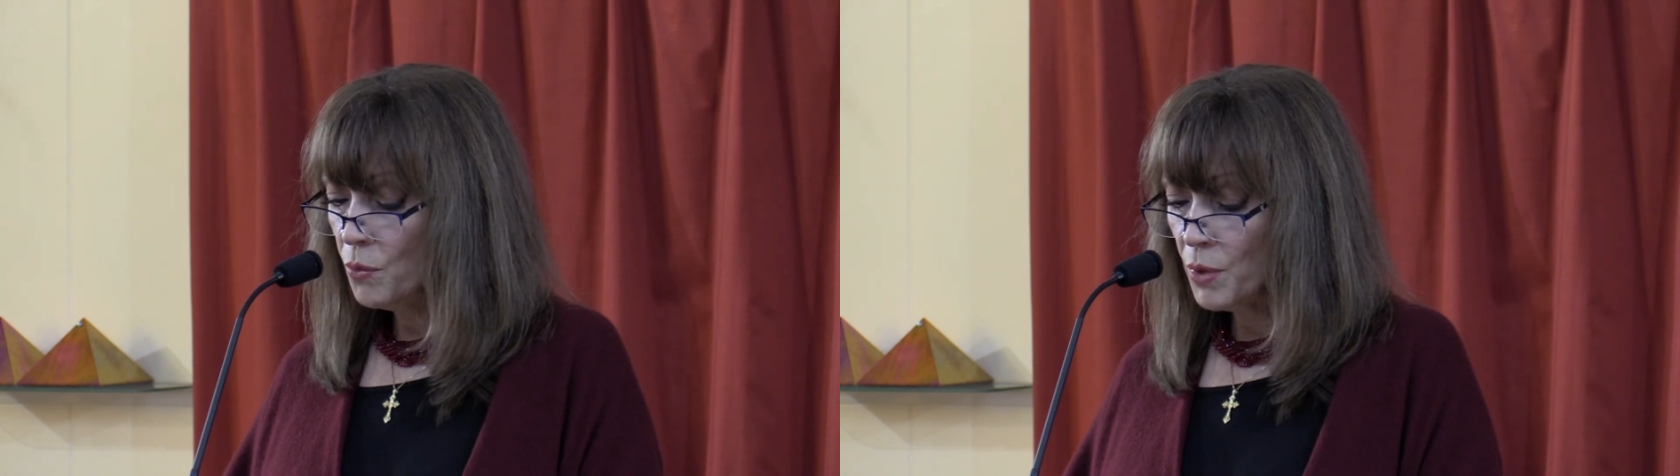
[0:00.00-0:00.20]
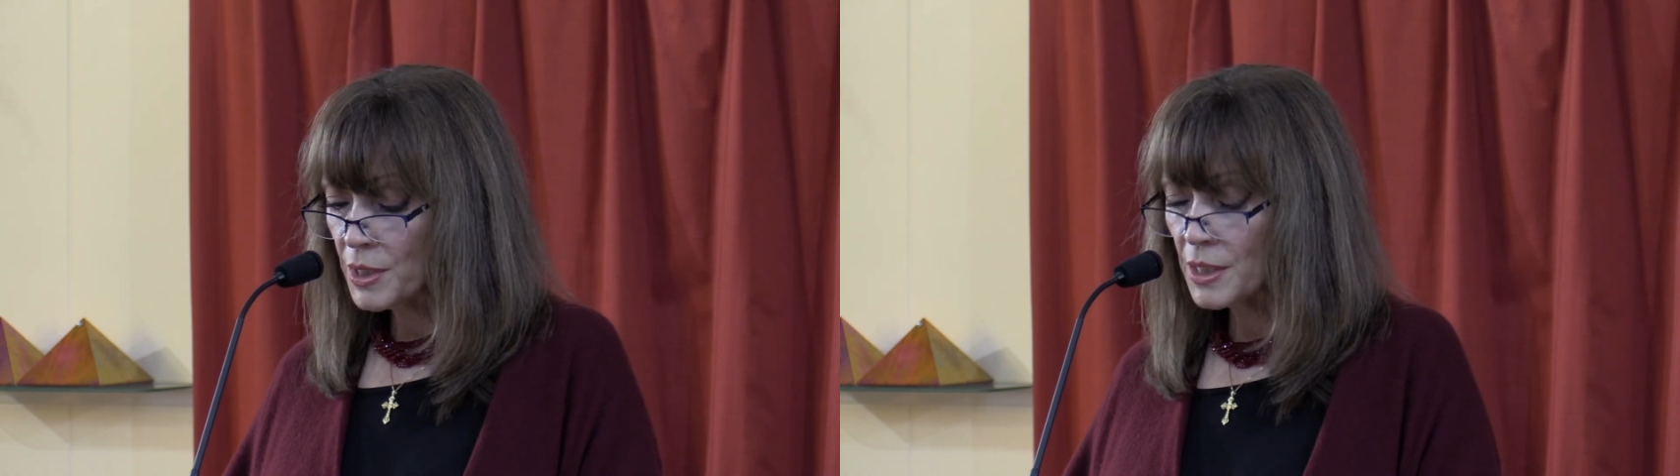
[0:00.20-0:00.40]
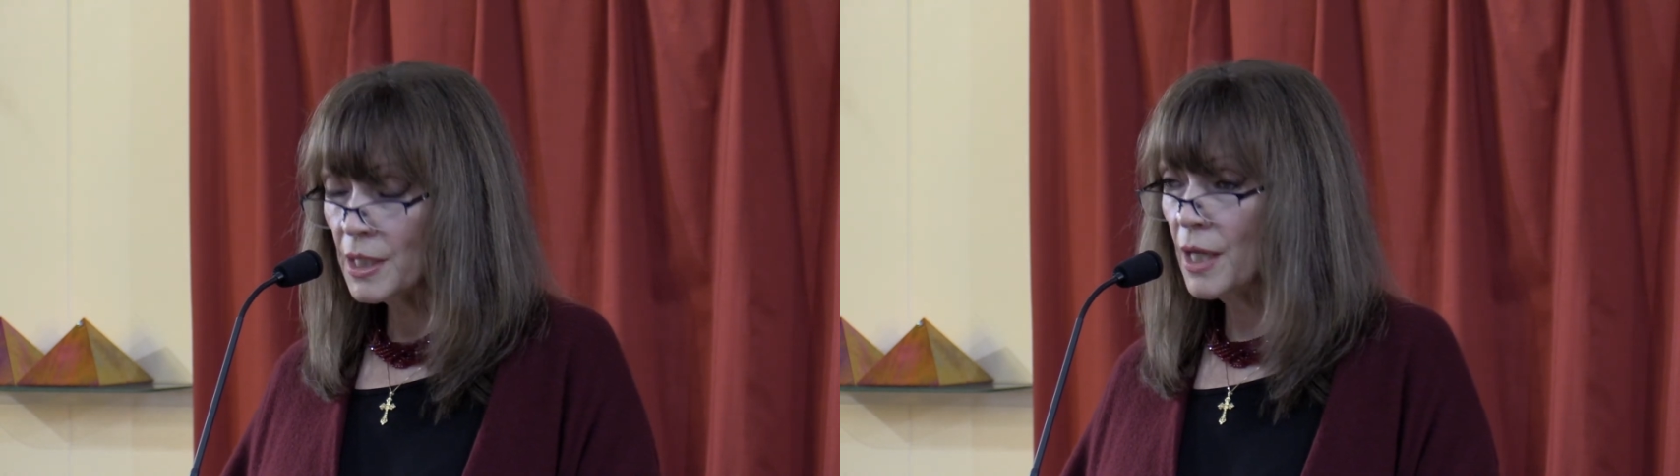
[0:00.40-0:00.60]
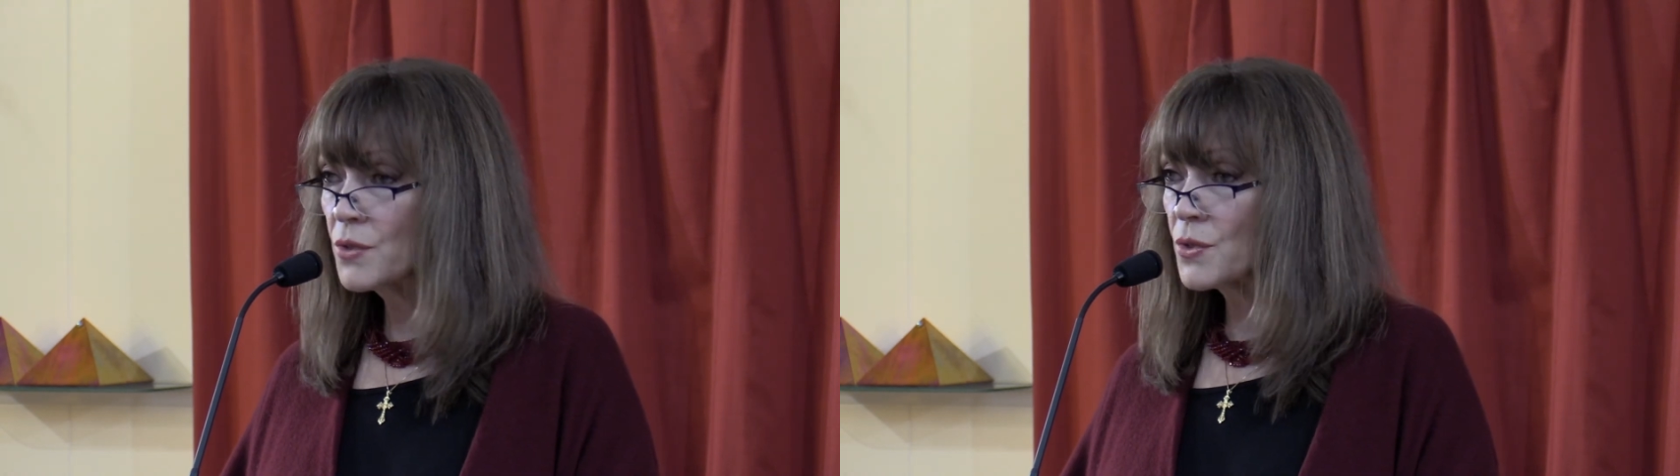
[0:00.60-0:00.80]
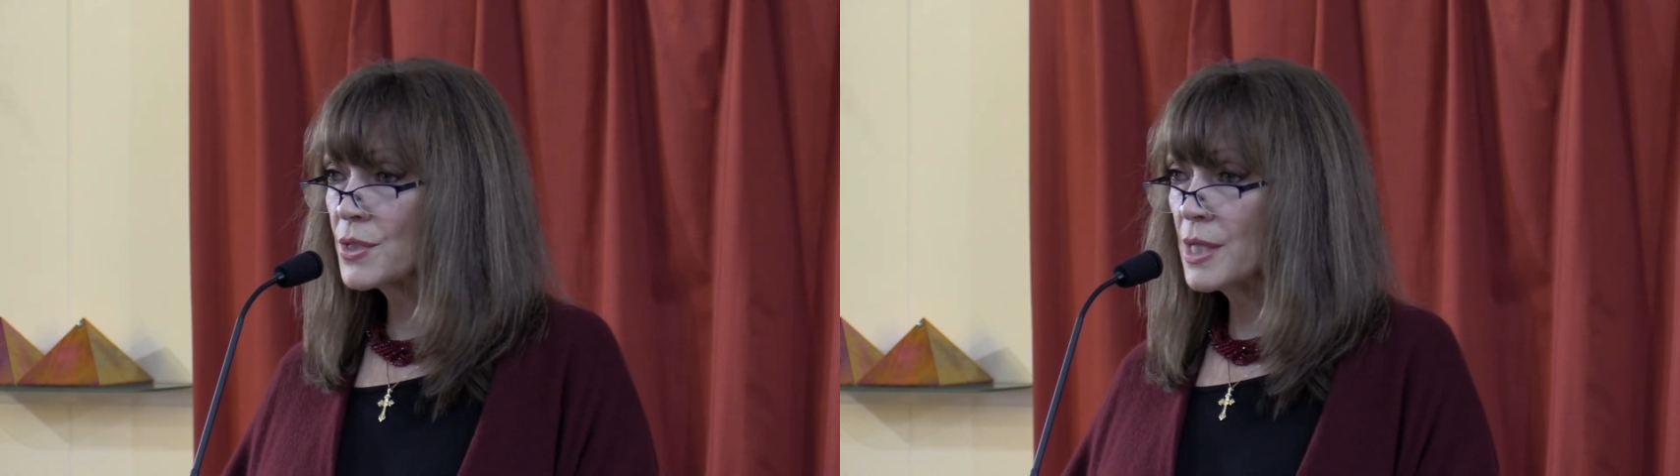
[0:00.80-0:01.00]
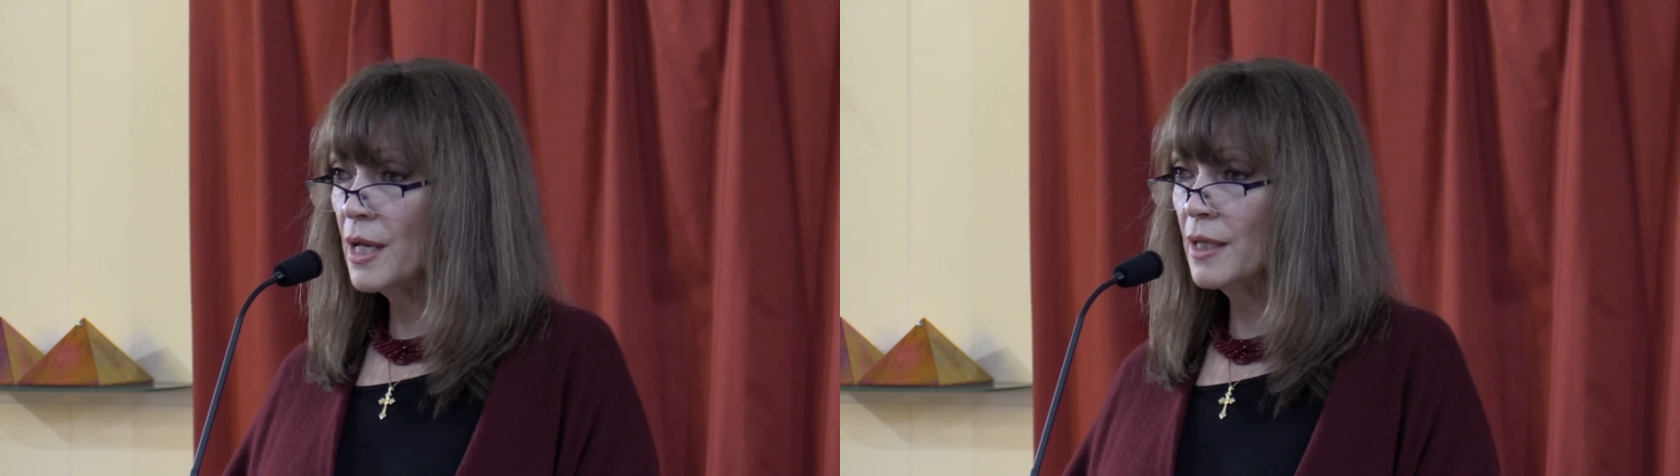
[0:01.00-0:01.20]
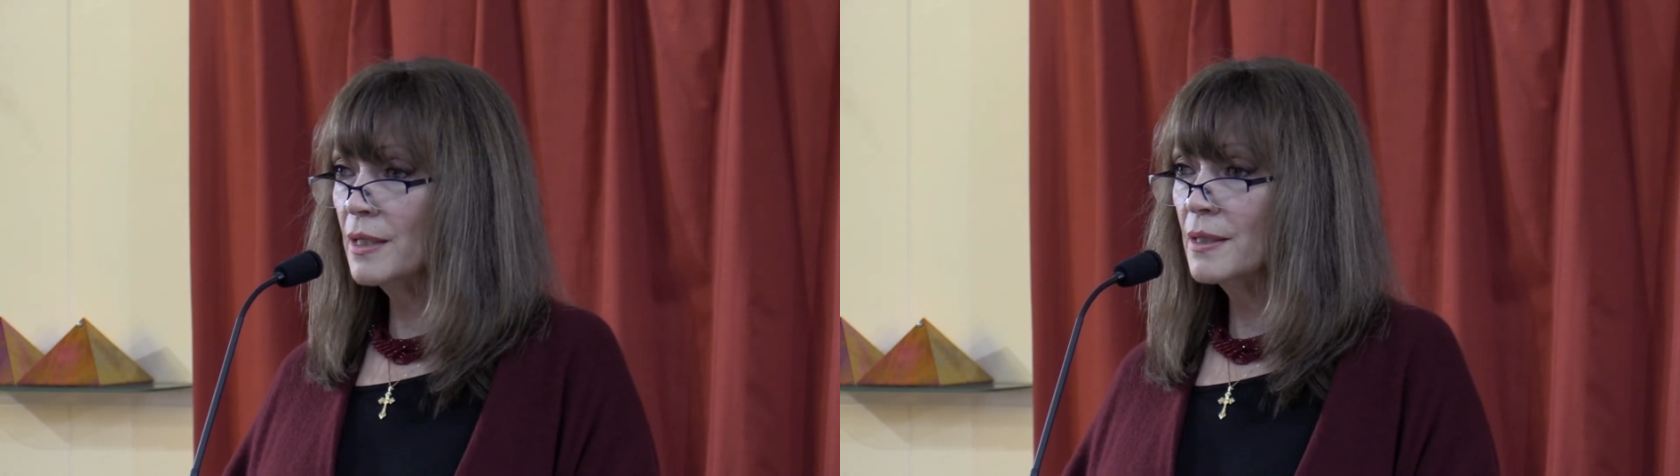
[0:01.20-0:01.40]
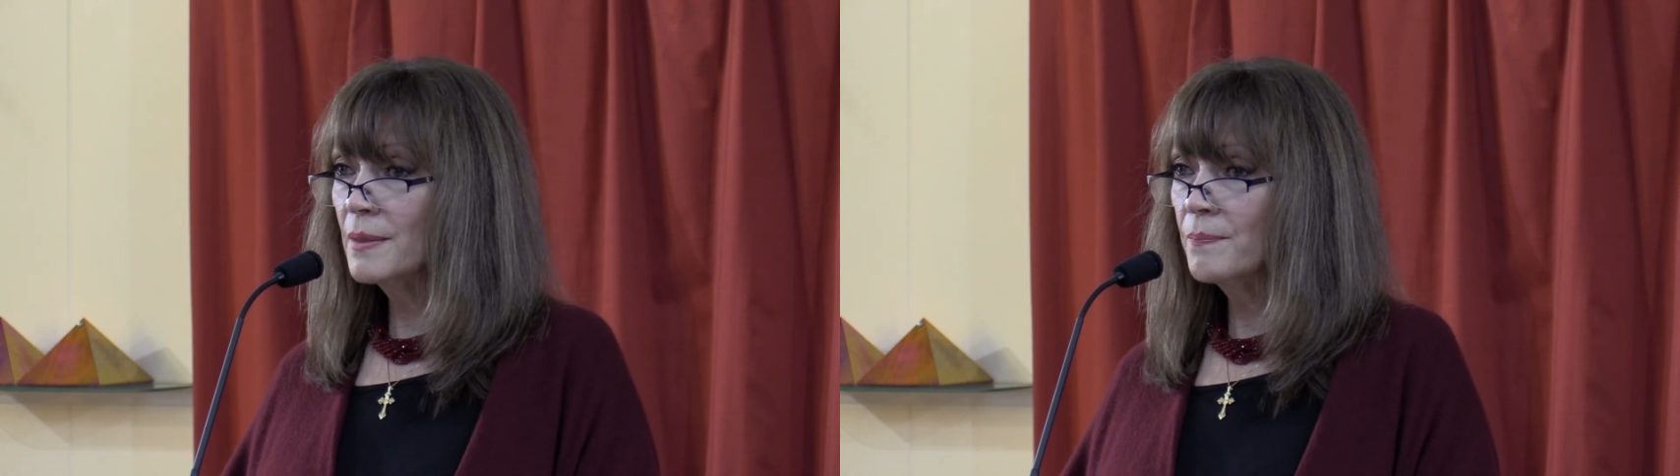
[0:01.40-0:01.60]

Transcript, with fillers: What did the angel say?